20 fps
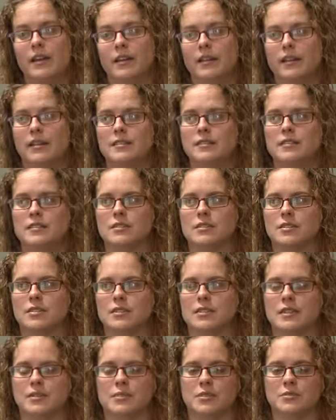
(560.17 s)
and that's this
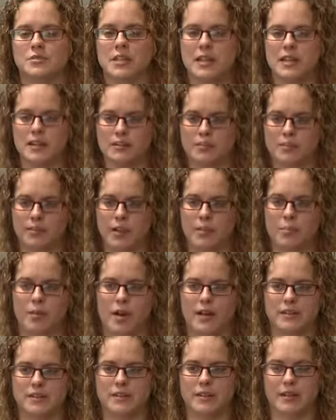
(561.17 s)
concept of tendering a
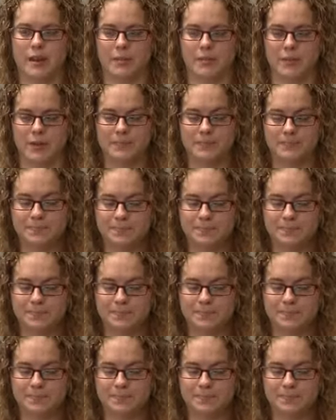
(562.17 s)
price to government.